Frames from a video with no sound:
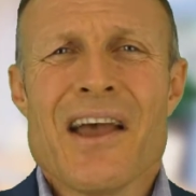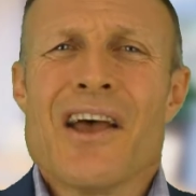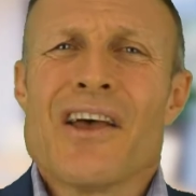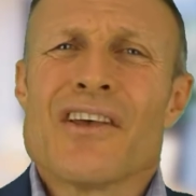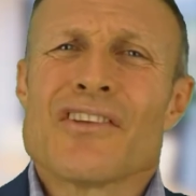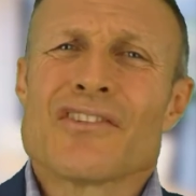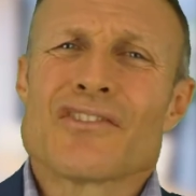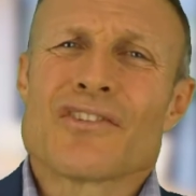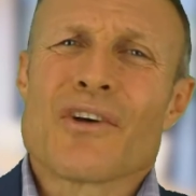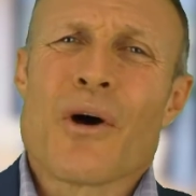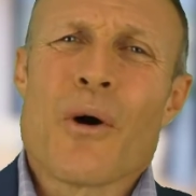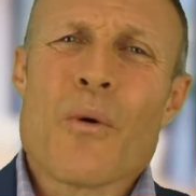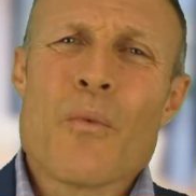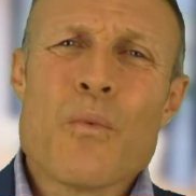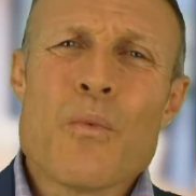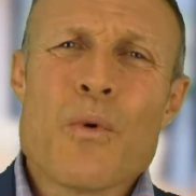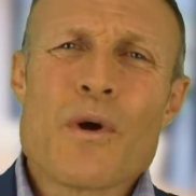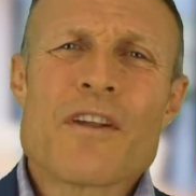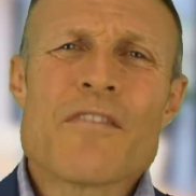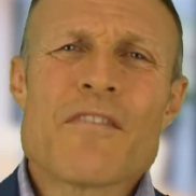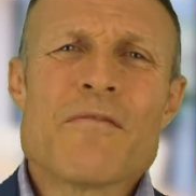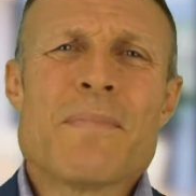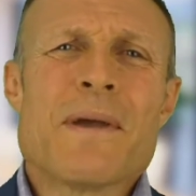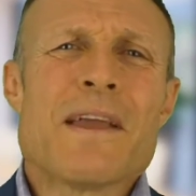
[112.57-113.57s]
So it would
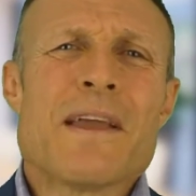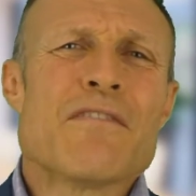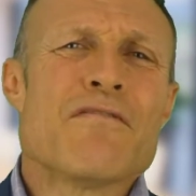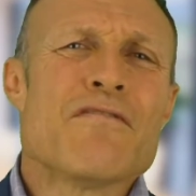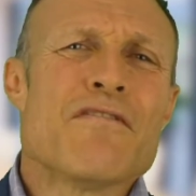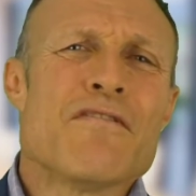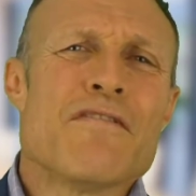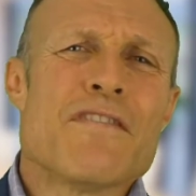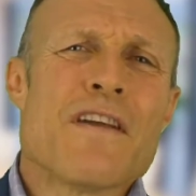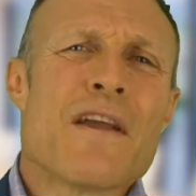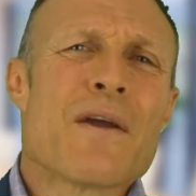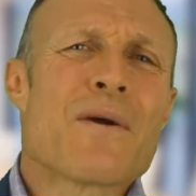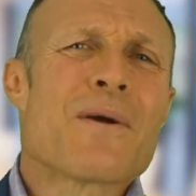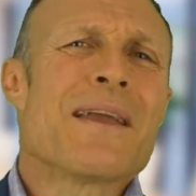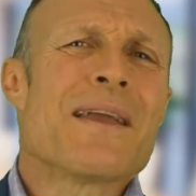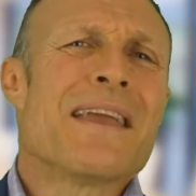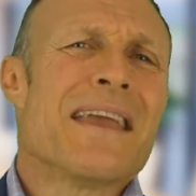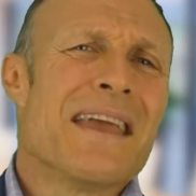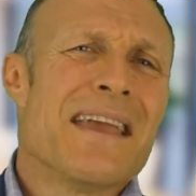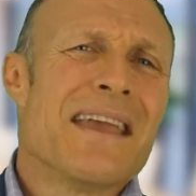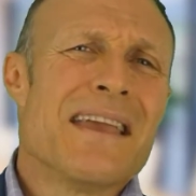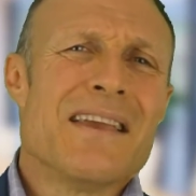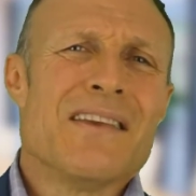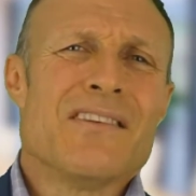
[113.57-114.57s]
have been very
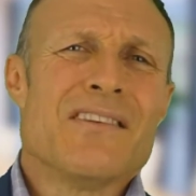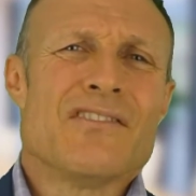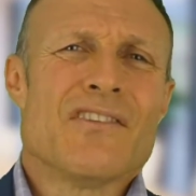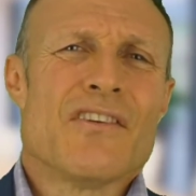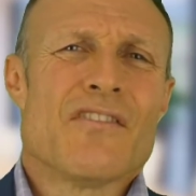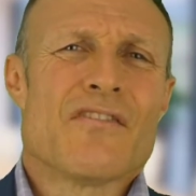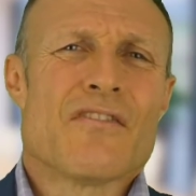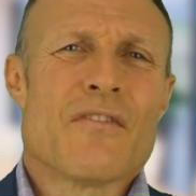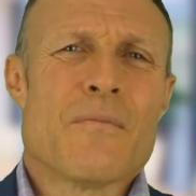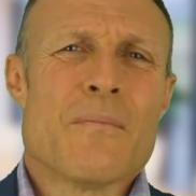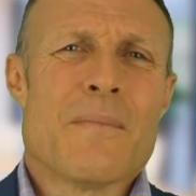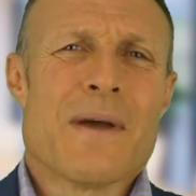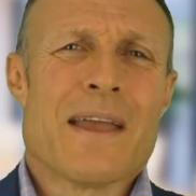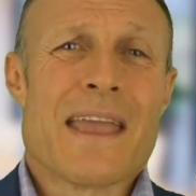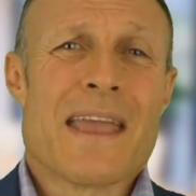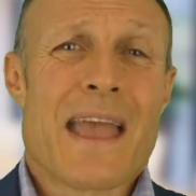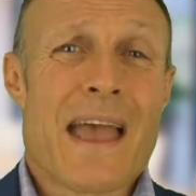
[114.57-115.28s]
easy for me